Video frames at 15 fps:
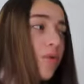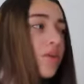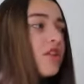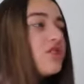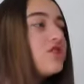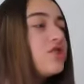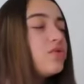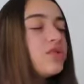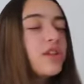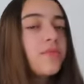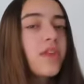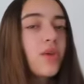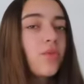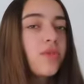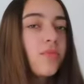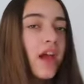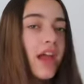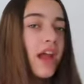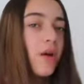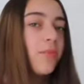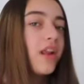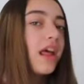wanna do something with my
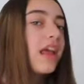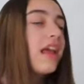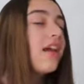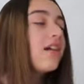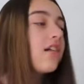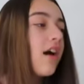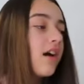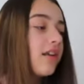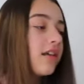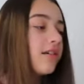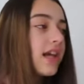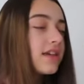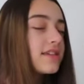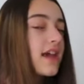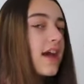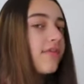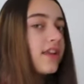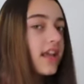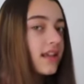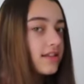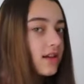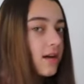hair, but I can't cut it because I have a
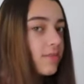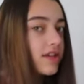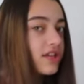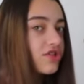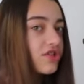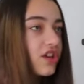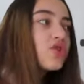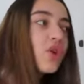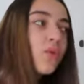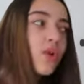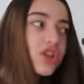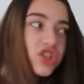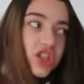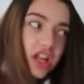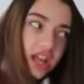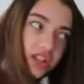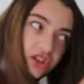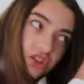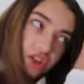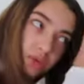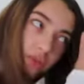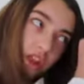dance competition. So what should I
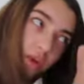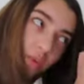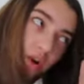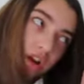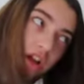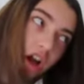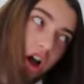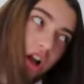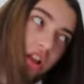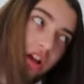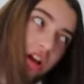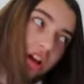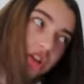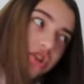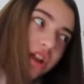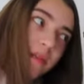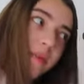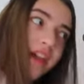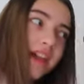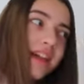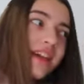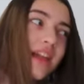do? Like, what color should I
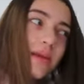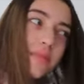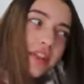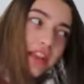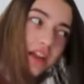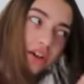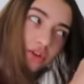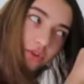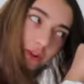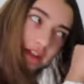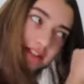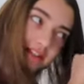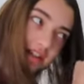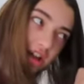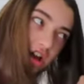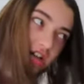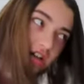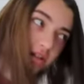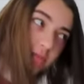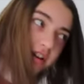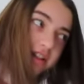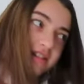make it? It can't be like a crazy
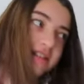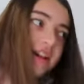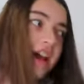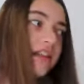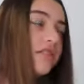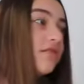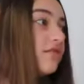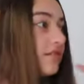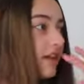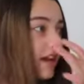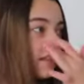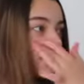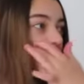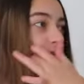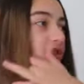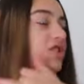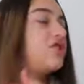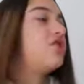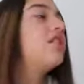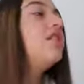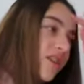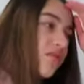color because, again, dance
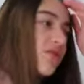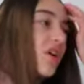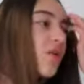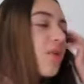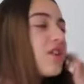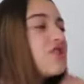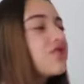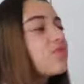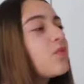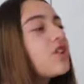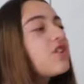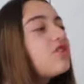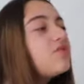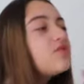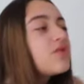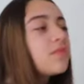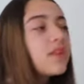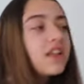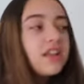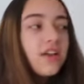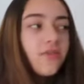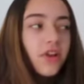competition. I don't know, I just wanna do
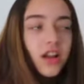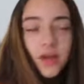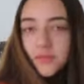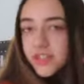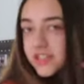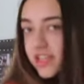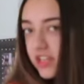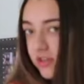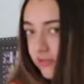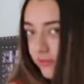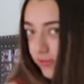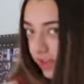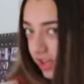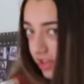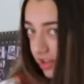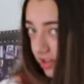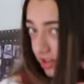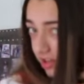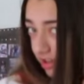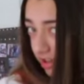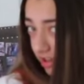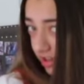something different. I'm sick of like
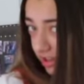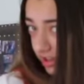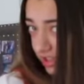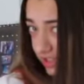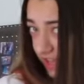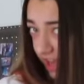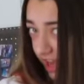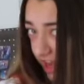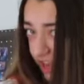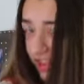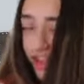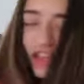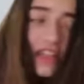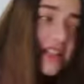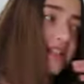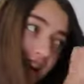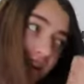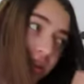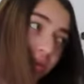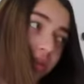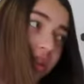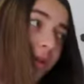these highlights. I
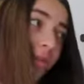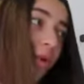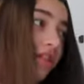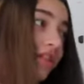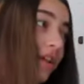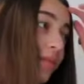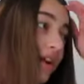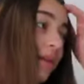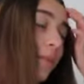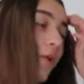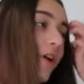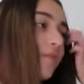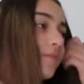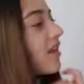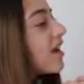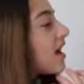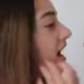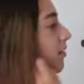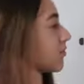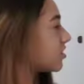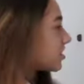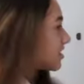don't really want them anymore. Like,
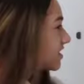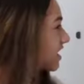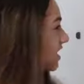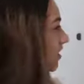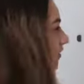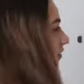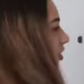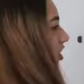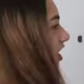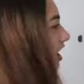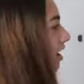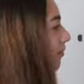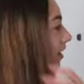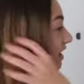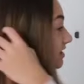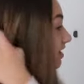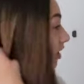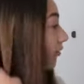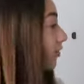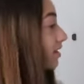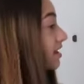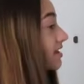I'm just sick of looking at
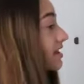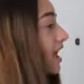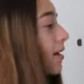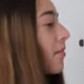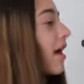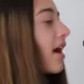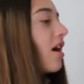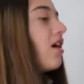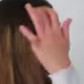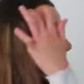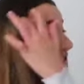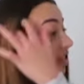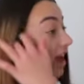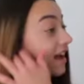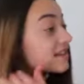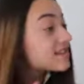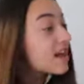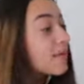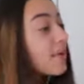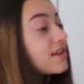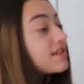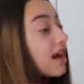myself with the same hair. Oh my god, last
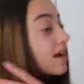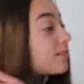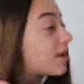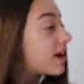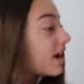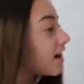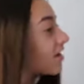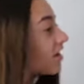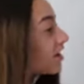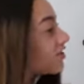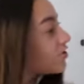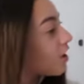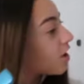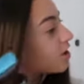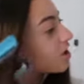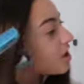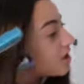time I dyed my hair like darker,